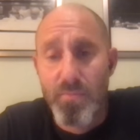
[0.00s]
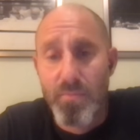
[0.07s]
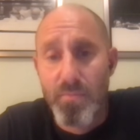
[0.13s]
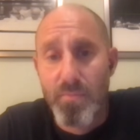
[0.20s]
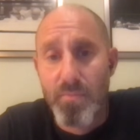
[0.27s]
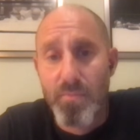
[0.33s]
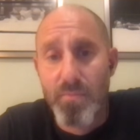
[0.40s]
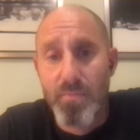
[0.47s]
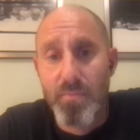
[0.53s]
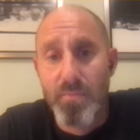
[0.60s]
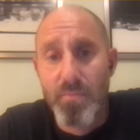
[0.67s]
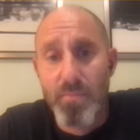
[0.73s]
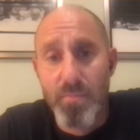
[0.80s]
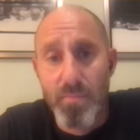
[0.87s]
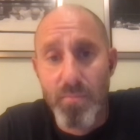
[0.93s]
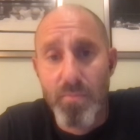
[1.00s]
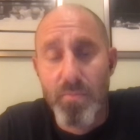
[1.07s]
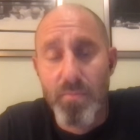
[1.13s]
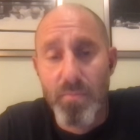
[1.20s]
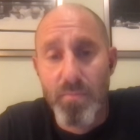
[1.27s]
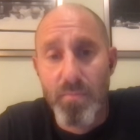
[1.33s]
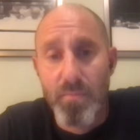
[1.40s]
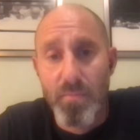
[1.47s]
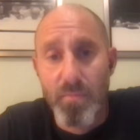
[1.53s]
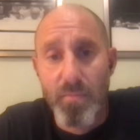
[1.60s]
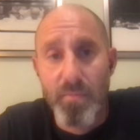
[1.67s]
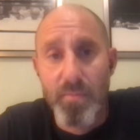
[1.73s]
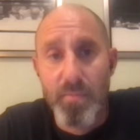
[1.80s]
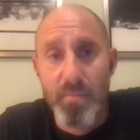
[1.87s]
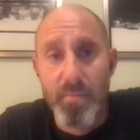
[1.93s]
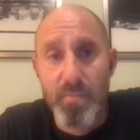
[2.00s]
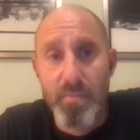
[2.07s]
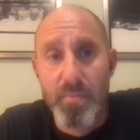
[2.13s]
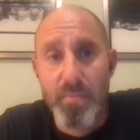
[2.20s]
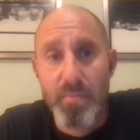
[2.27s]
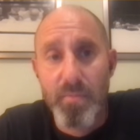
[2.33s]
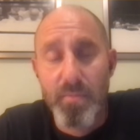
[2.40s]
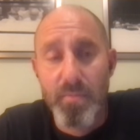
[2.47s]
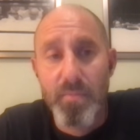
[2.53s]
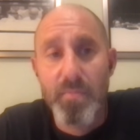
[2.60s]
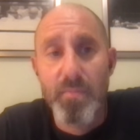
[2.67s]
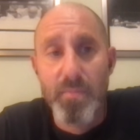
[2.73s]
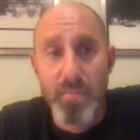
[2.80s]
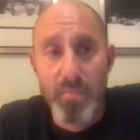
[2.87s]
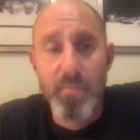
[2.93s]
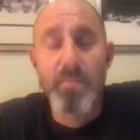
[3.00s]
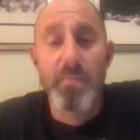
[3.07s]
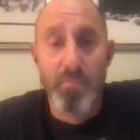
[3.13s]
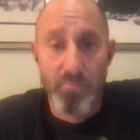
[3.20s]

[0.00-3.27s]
No words are spoken by the person on screen.